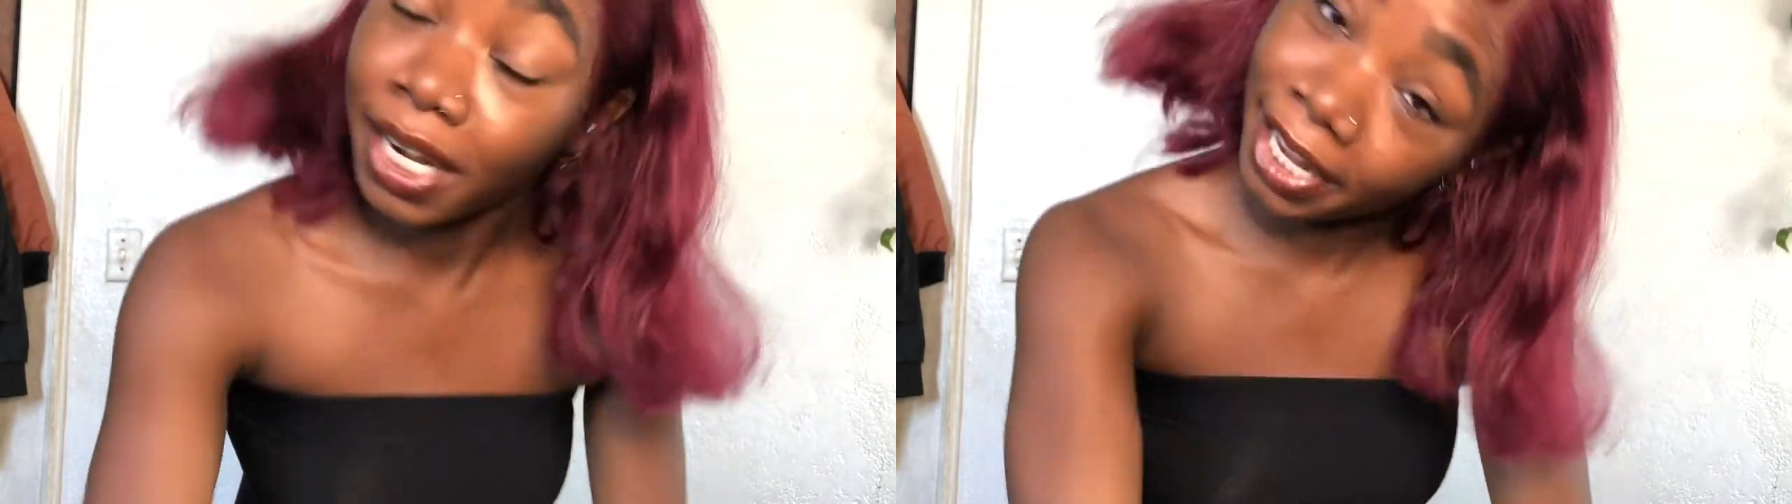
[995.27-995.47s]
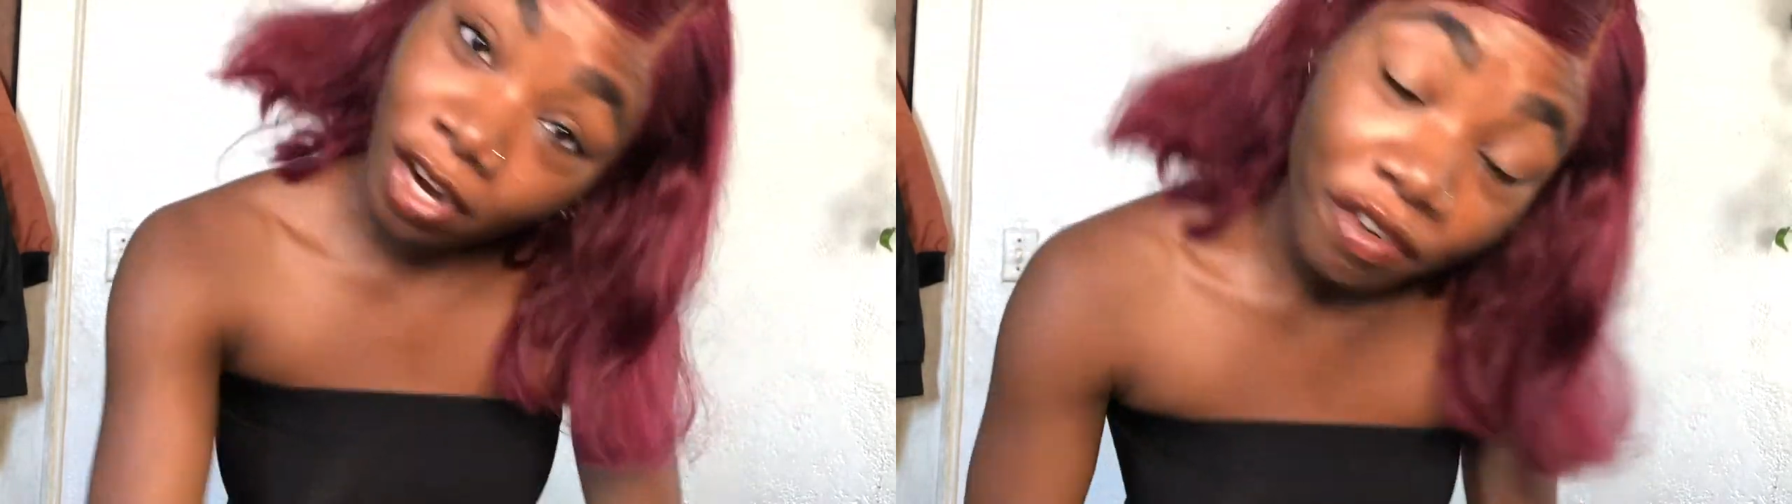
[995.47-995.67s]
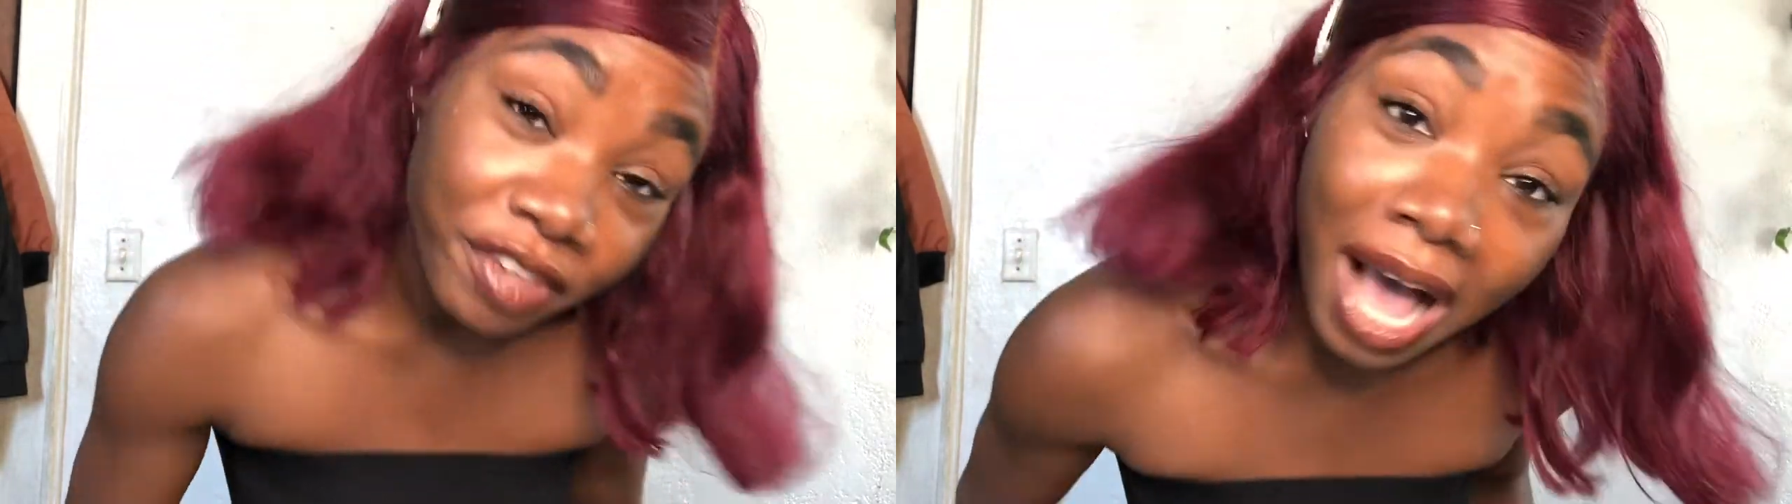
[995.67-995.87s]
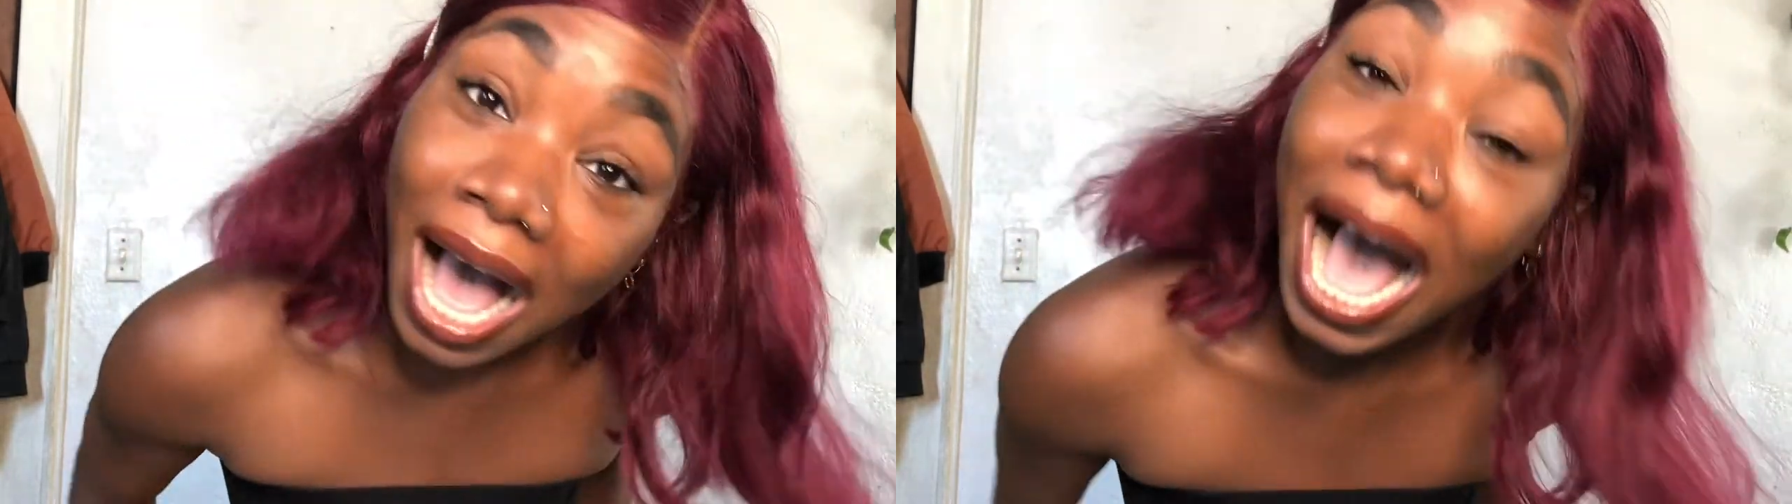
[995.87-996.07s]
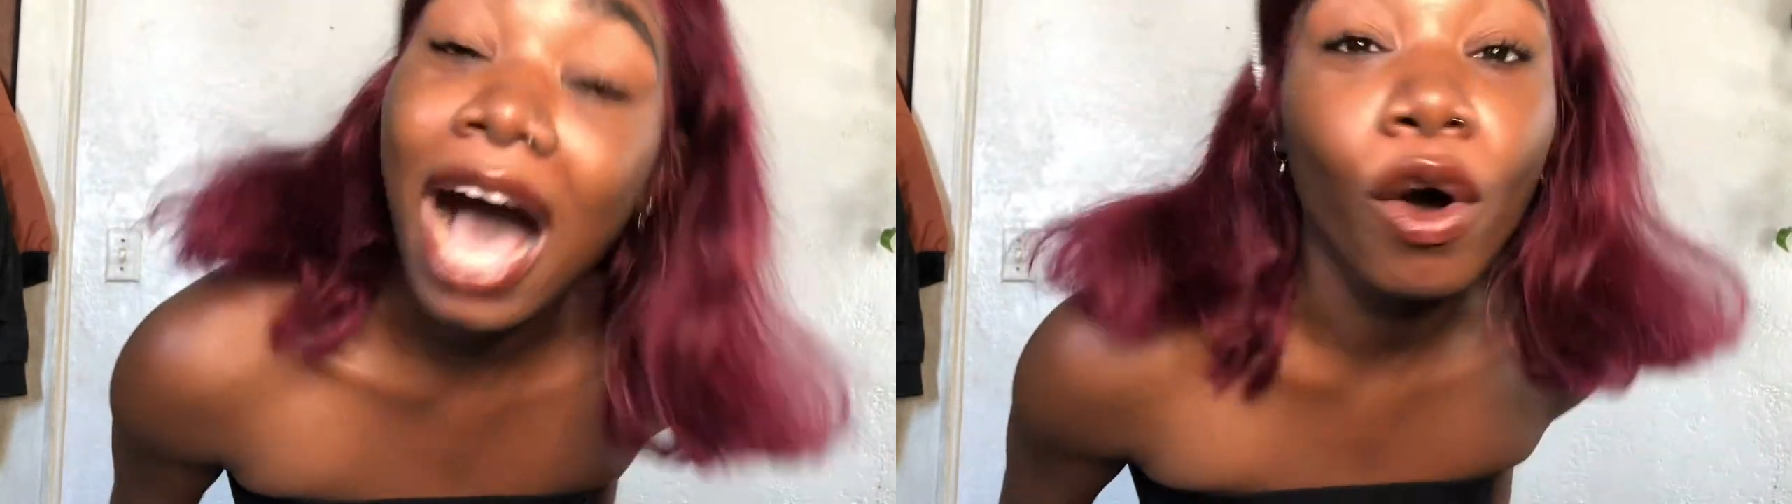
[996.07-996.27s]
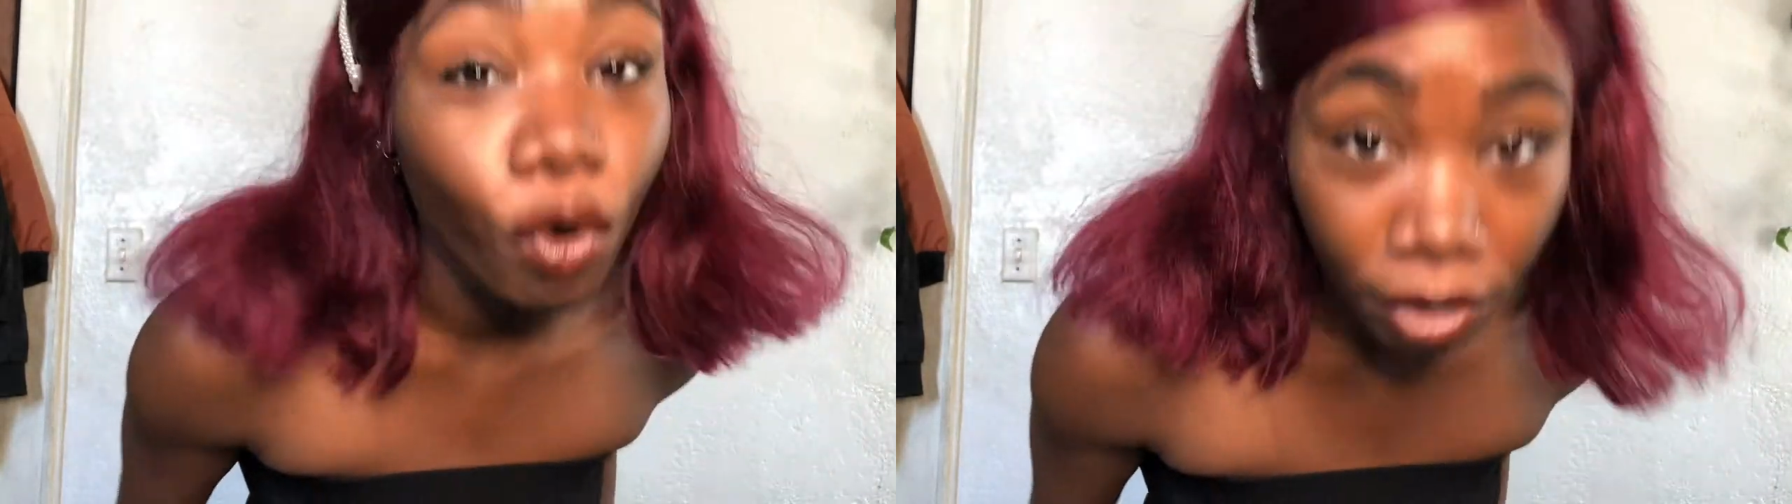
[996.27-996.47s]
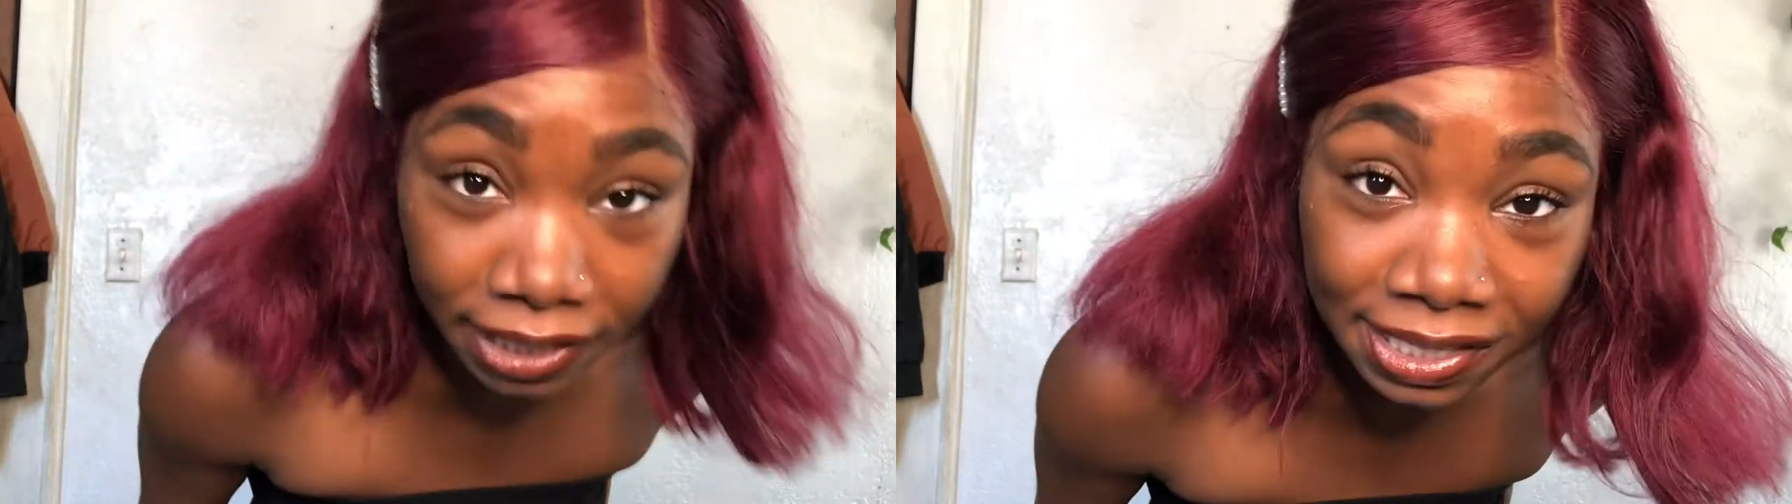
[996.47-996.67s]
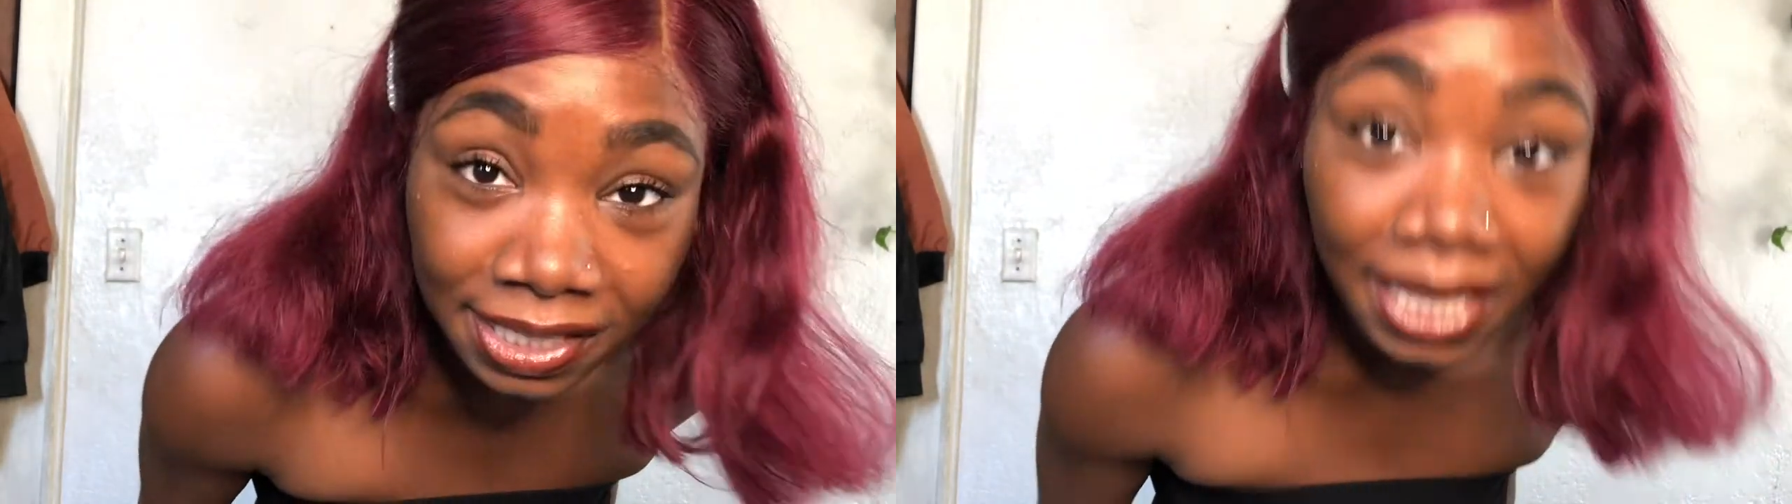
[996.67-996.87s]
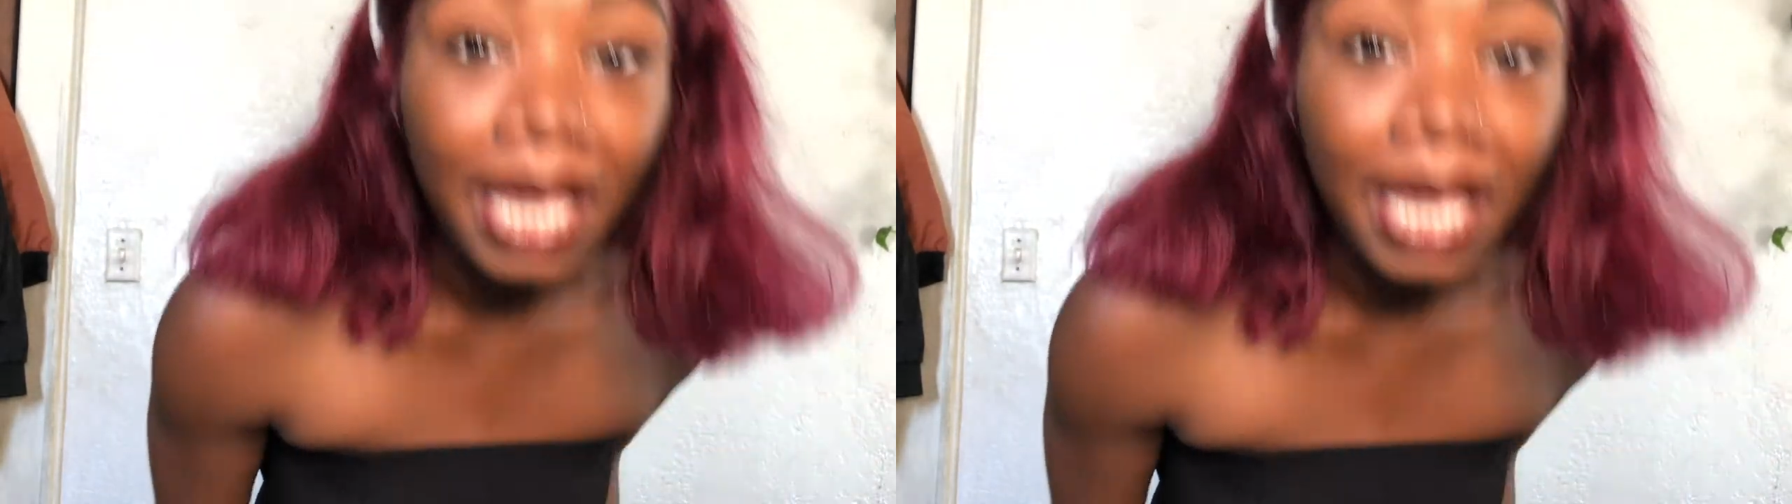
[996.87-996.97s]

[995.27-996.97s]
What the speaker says: to get off y'all high horse